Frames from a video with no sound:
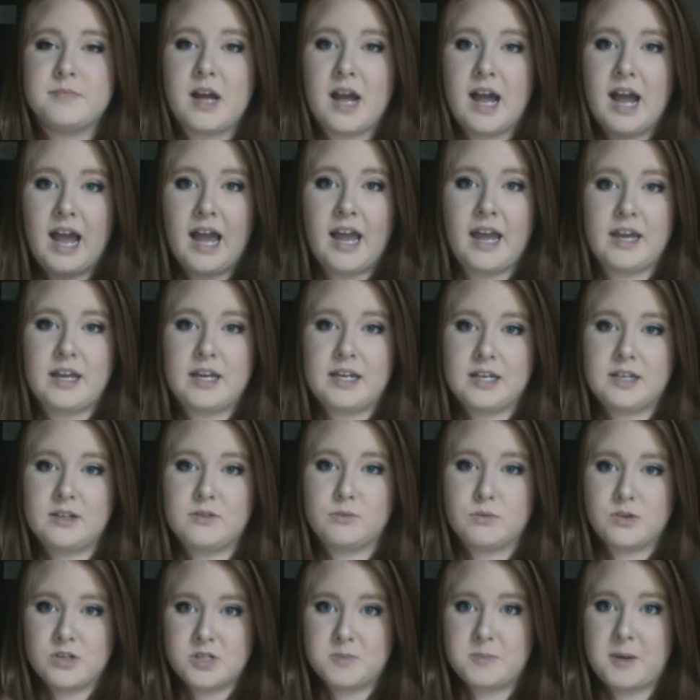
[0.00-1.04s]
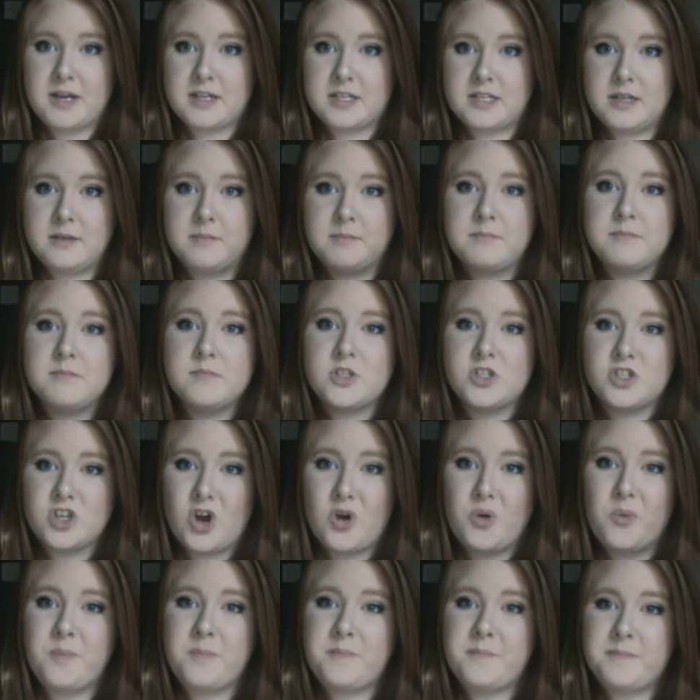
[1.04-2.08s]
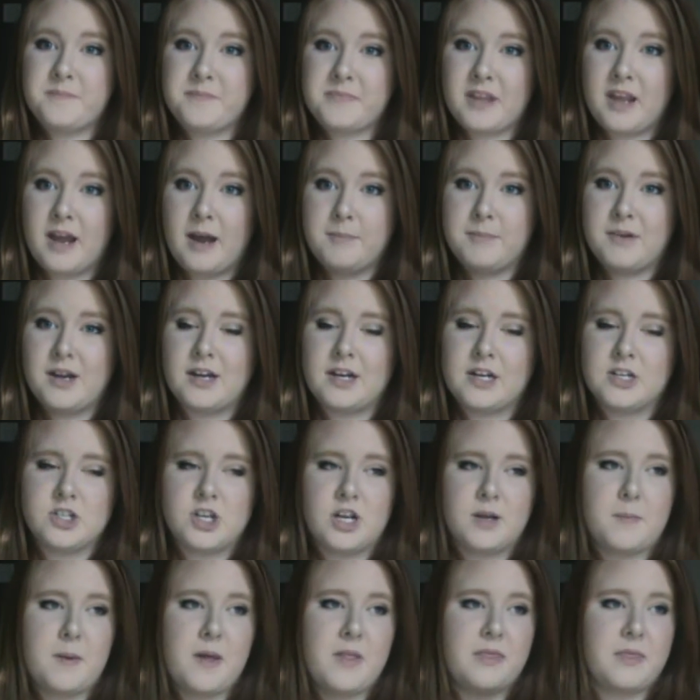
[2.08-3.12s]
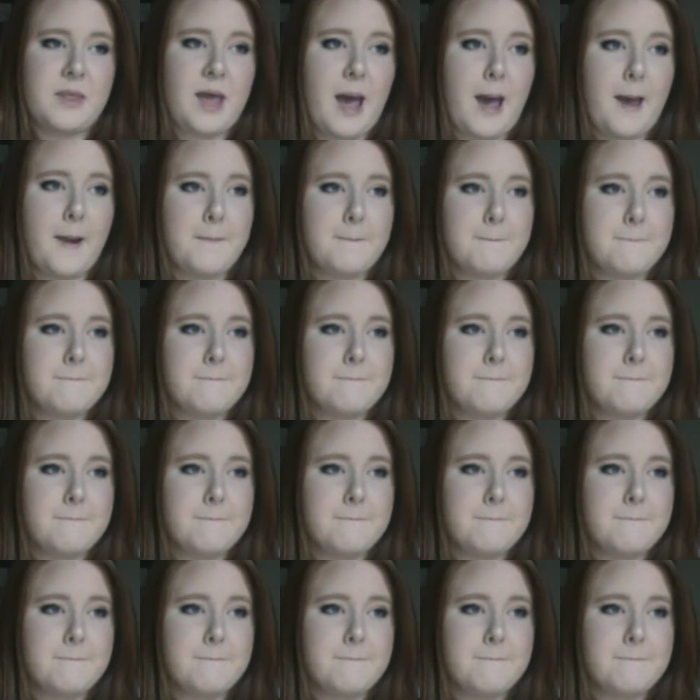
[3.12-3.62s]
I respect him, so I'm not going to talk about that.